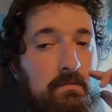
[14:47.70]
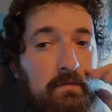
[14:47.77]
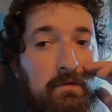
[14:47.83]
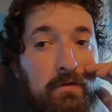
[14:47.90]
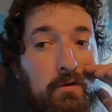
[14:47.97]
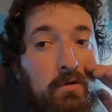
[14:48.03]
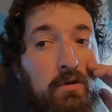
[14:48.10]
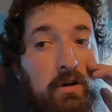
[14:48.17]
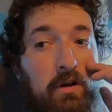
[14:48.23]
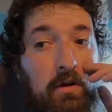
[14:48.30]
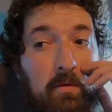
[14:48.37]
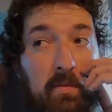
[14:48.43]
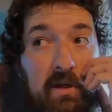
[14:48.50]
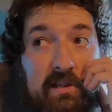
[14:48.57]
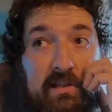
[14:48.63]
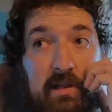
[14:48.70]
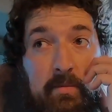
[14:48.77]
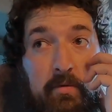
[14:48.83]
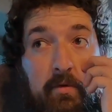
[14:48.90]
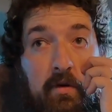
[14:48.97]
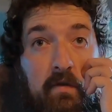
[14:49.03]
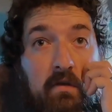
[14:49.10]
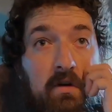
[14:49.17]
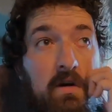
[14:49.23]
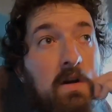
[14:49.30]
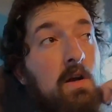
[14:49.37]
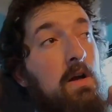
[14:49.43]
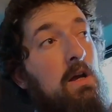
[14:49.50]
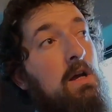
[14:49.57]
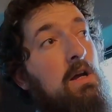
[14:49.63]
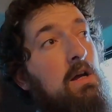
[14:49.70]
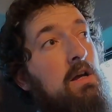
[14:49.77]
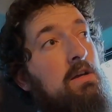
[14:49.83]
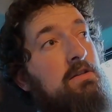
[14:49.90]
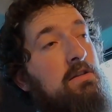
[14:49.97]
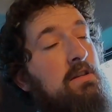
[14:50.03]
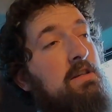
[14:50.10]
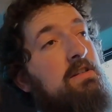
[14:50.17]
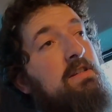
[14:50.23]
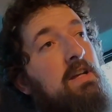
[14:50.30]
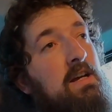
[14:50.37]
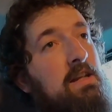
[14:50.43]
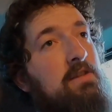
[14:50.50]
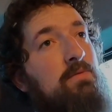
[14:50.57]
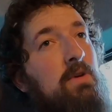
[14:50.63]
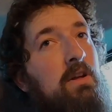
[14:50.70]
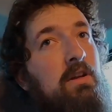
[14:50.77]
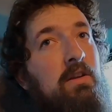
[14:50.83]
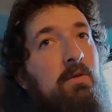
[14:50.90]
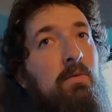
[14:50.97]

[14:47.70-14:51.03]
flooring all messed up or whatever. So this side is well on the